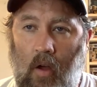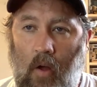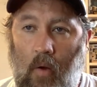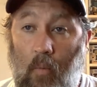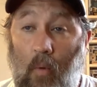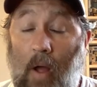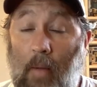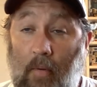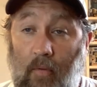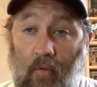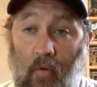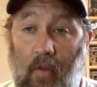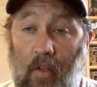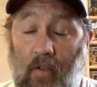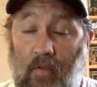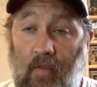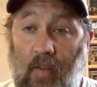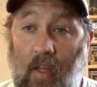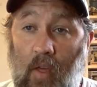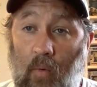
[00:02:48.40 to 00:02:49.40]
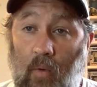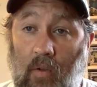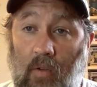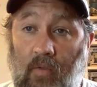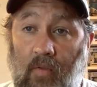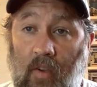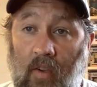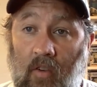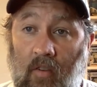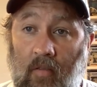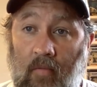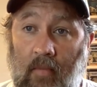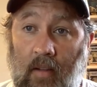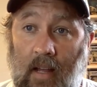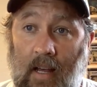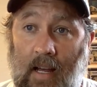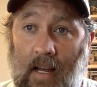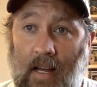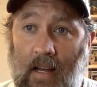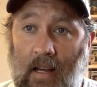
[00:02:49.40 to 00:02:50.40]
Right before this video was filmed,
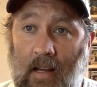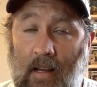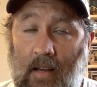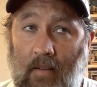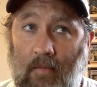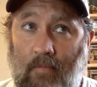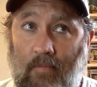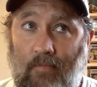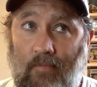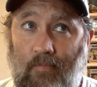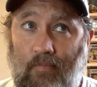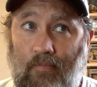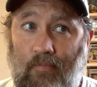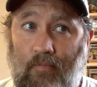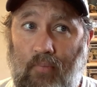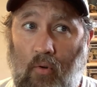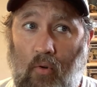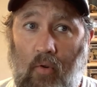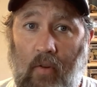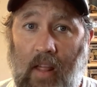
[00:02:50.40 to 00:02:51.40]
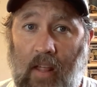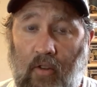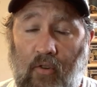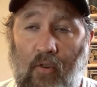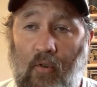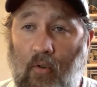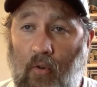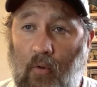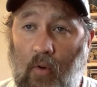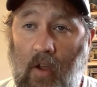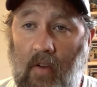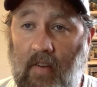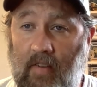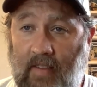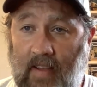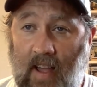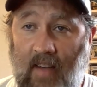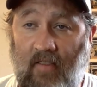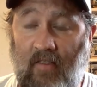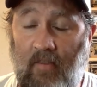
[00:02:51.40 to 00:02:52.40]
I pulled a General
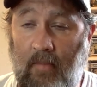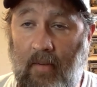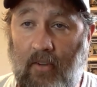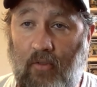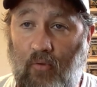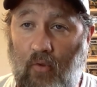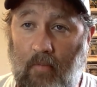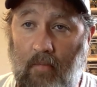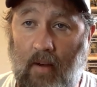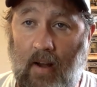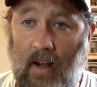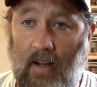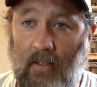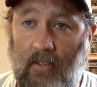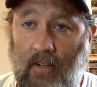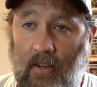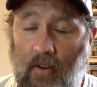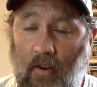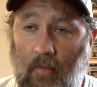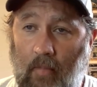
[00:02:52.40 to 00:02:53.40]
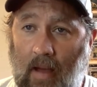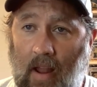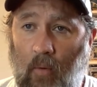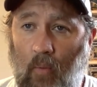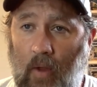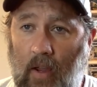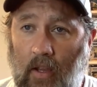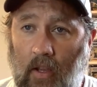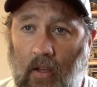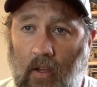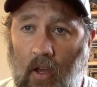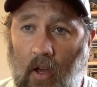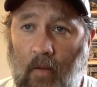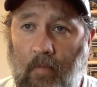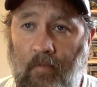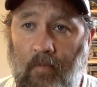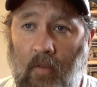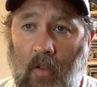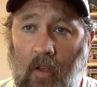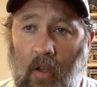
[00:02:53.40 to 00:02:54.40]
Grievous out of a mystery box here about a week ago.
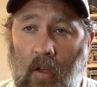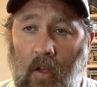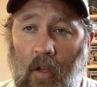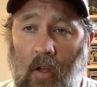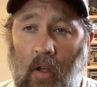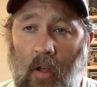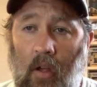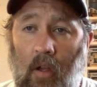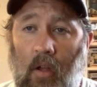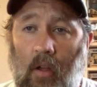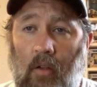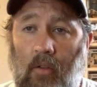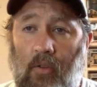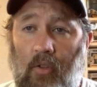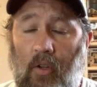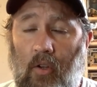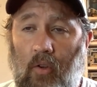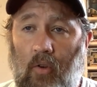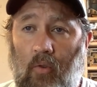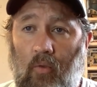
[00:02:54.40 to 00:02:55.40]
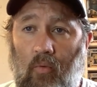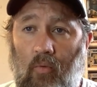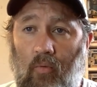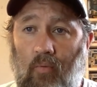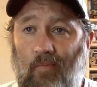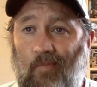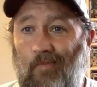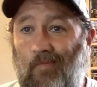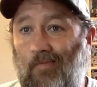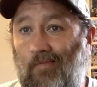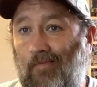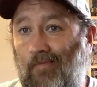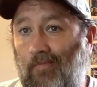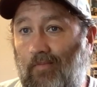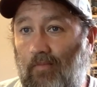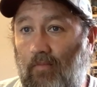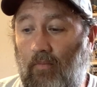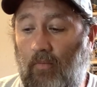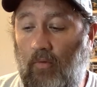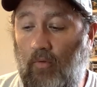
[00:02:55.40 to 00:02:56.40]
So,
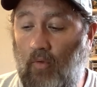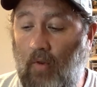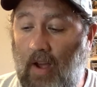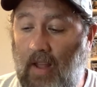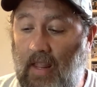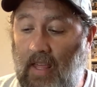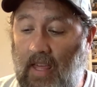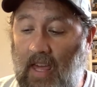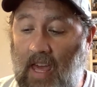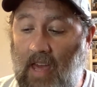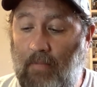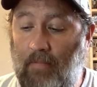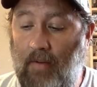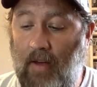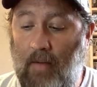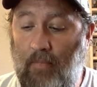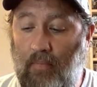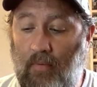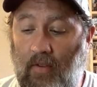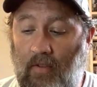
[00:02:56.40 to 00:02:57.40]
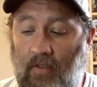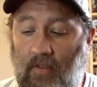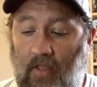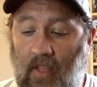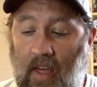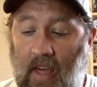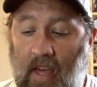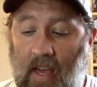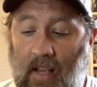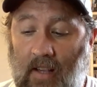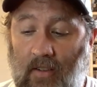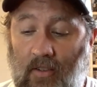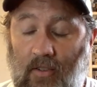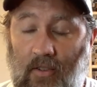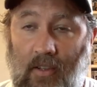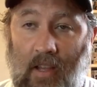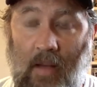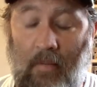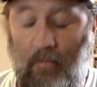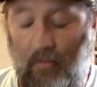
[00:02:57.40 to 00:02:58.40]
trying to keep up with
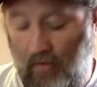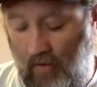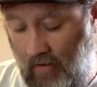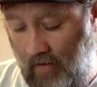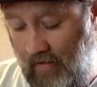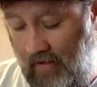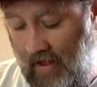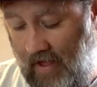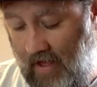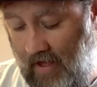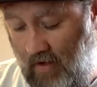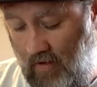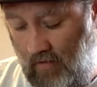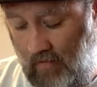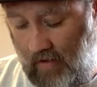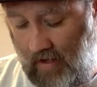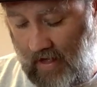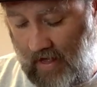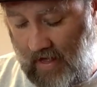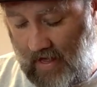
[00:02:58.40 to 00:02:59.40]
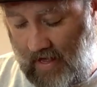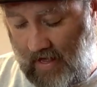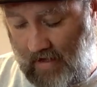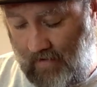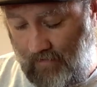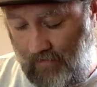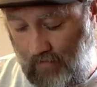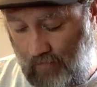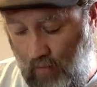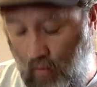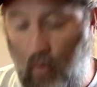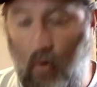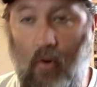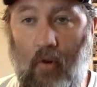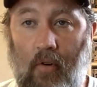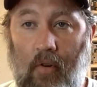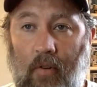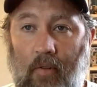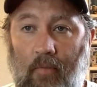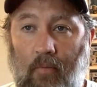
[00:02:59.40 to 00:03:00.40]
things, I
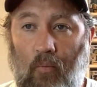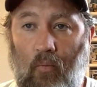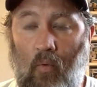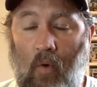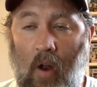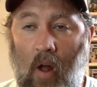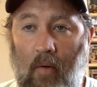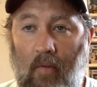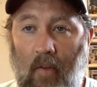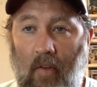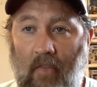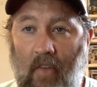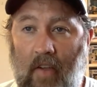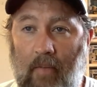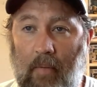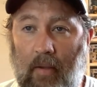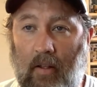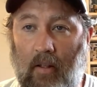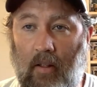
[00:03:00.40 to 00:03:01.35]
ordered one off of Epic